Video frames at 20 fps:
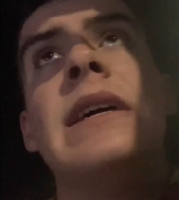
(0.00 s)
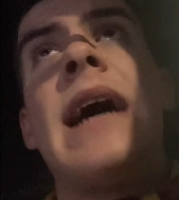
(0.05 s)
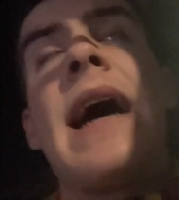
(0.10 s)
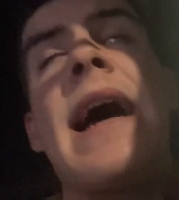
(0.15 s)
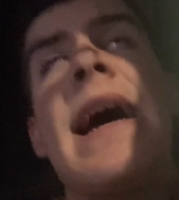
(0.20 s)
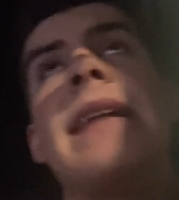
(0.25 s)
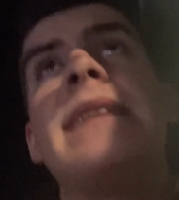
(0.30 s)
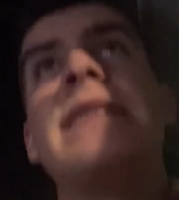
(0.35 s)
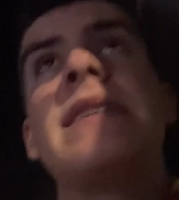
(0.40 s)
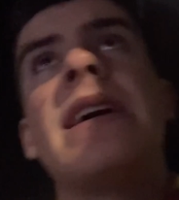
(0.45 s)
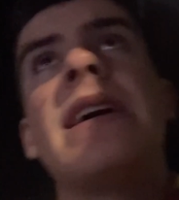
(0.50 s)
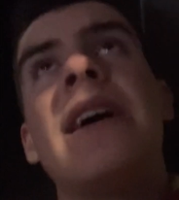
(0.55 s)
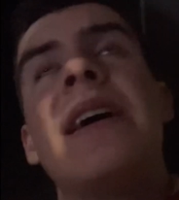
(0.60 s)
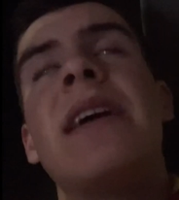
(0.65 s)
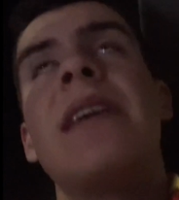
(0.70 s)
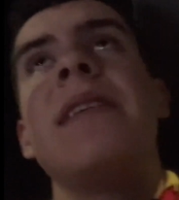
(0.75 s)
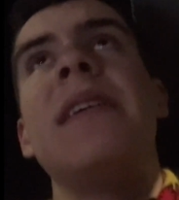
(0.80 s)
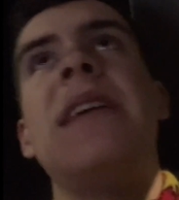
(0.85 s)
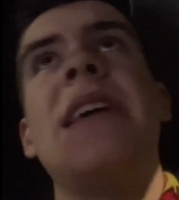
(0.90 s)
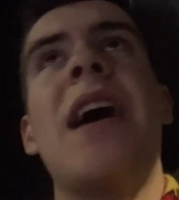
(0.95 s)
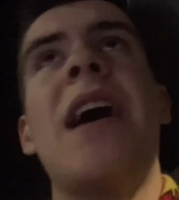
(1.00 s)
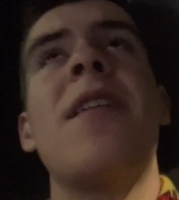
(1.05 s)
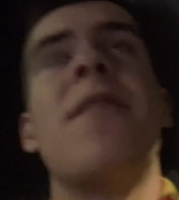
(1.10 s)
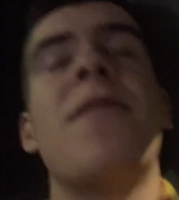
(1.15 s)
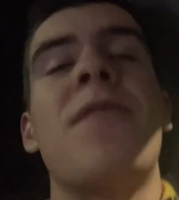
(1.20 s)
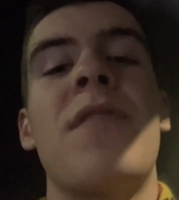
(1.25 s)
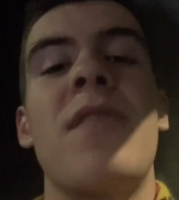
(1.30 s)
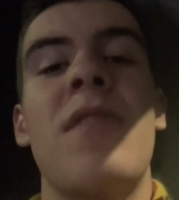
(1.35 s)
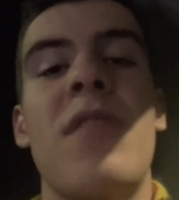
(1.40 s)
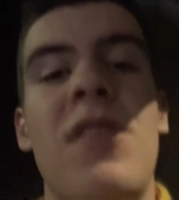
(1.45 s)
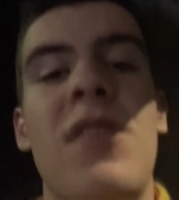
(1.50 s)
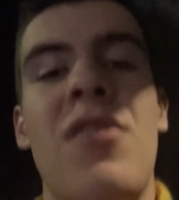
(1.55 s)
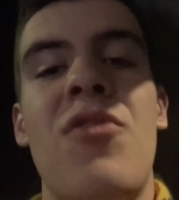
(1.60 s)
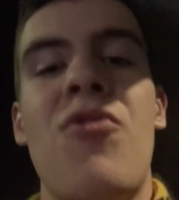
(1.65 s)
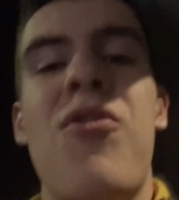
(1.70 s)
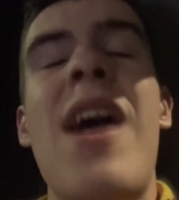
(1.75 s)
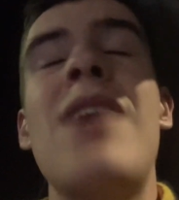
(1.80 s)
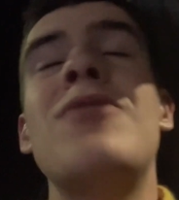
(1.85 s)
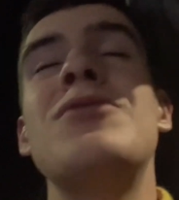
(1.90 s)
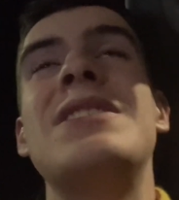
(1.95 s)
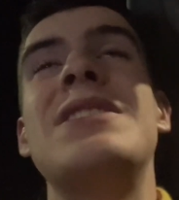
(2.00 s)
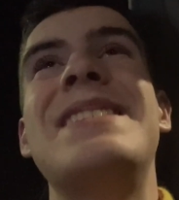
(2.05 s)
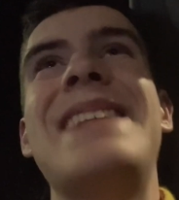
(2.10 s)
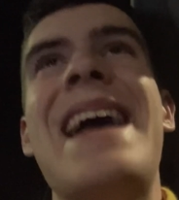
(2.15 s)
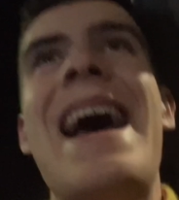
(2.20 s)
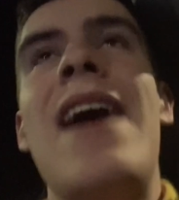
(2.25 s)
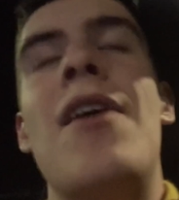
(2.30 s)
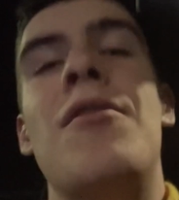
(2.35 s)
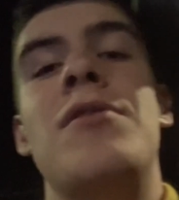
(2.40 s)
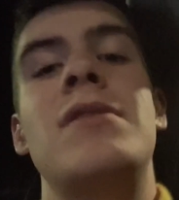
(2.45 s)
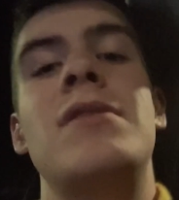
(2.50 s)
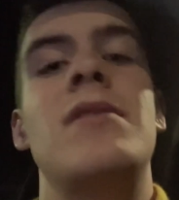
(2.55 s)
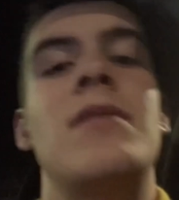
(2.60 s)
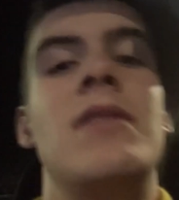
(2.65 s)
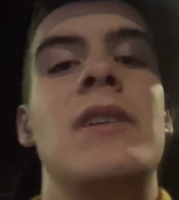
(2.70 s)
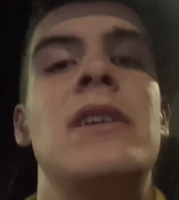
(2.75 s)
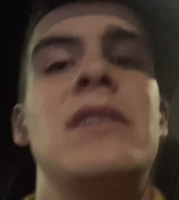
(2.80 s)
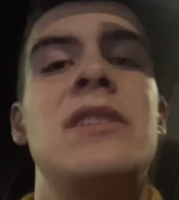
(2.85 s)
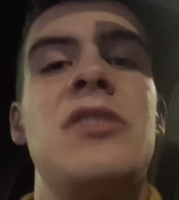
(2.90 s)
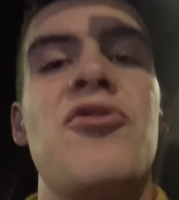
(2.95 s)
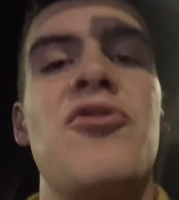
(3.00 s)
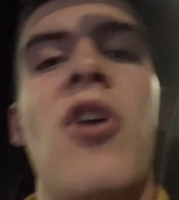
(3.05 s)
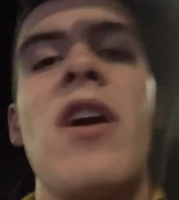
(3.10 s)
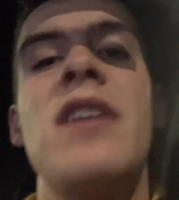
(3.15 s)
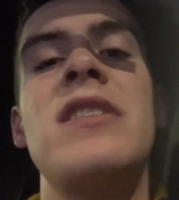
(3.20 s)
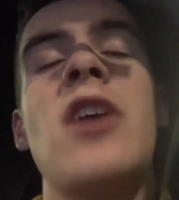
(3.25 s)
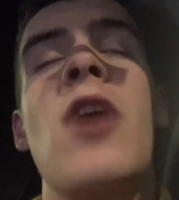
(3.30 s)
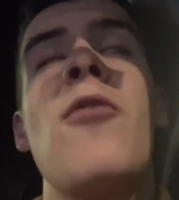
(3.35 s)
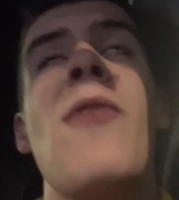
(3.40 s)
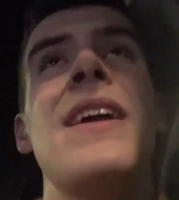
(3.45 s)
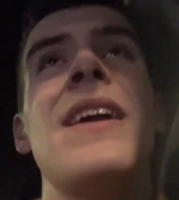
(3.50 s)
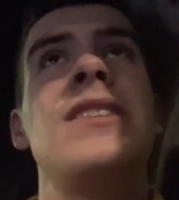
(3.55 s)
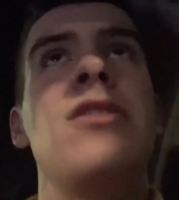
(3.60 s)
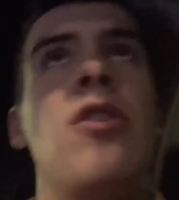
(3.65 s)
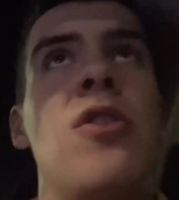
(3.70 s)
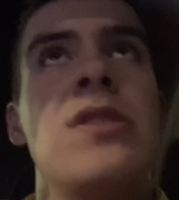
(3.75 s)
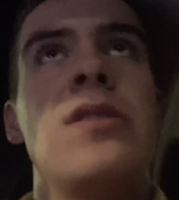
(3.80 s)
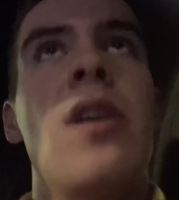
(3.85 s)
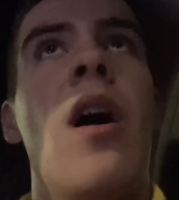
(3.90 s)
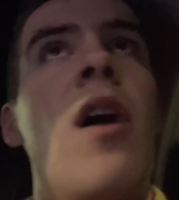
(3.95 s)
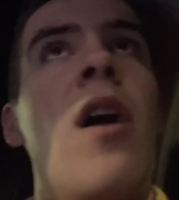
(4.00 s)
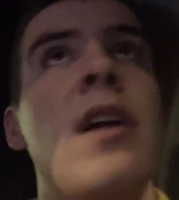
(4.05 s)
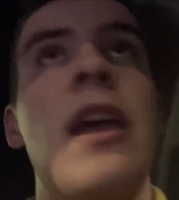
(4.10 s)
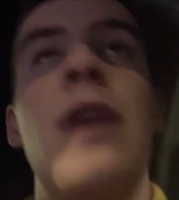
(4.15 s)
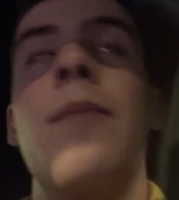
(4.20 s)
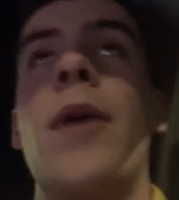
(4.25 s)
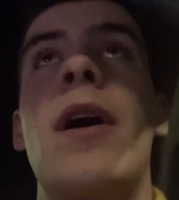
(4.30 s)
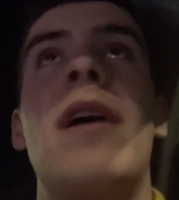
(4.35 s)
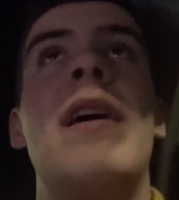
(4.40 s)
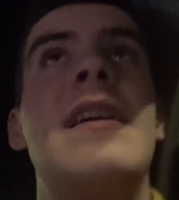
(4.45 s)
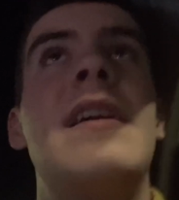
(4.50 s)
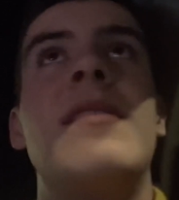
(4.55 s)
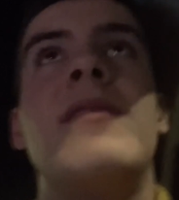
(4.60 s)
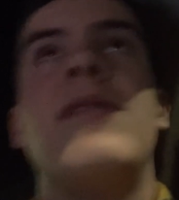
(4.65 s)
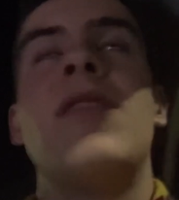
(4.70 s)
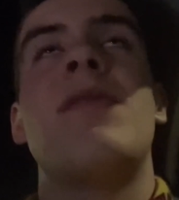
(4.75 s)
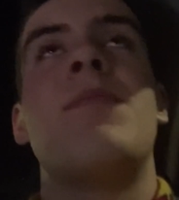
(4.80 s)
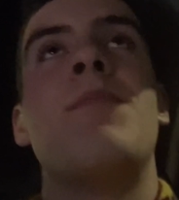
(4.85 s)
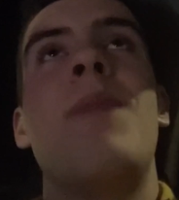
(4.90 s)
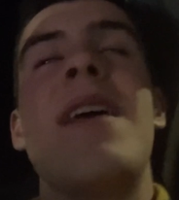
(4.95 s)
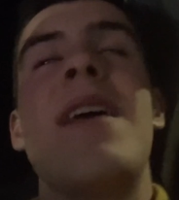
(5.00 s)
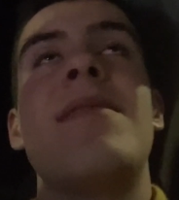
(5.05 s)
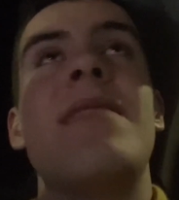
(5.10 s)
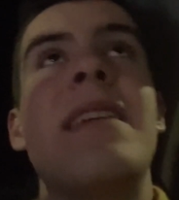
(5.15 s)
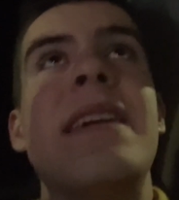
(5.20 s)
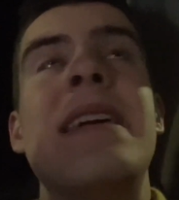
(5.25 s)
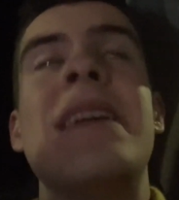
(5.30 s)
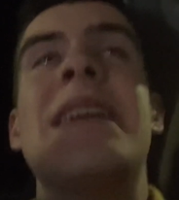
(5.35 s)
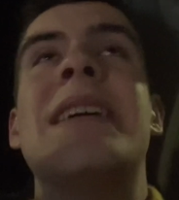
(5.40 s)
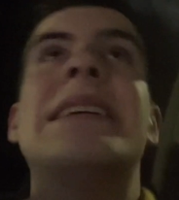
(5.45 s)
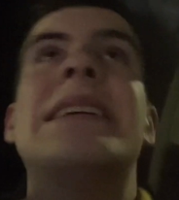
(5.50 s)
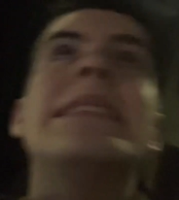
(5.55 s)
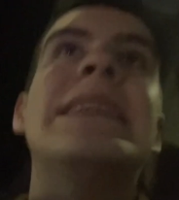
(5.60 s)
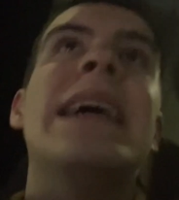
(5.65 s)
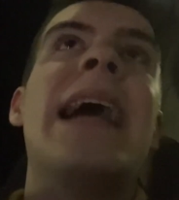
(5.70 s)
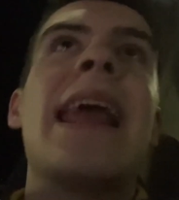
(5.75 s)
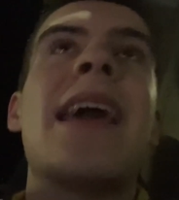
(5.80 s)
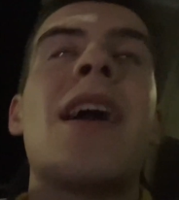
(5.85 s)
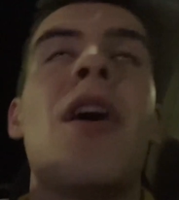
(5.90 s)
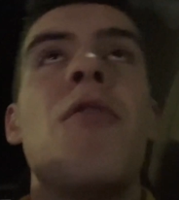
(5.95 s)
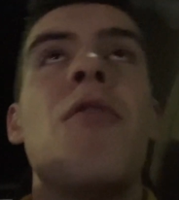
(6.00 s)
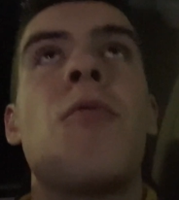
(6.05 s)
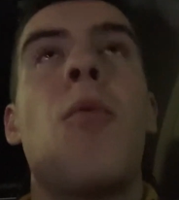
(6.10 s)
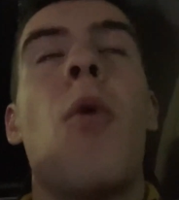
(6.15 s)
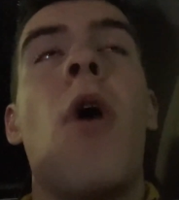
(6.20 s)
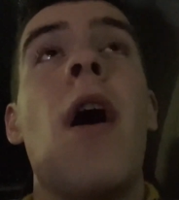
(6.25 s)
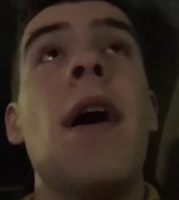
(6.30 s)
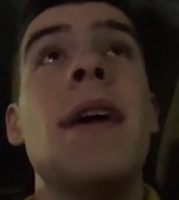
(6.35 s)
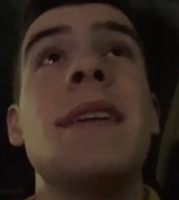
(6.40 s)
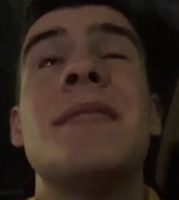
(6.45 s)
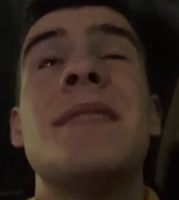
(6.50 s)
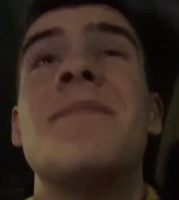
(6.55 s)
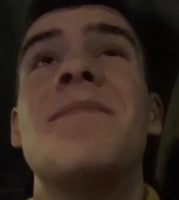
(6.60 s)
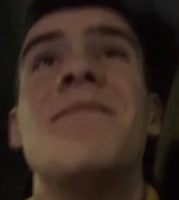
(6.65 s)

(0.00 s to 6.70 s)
And he kind of crouches down to try and direct it on target, but it's just messy and it goes wide.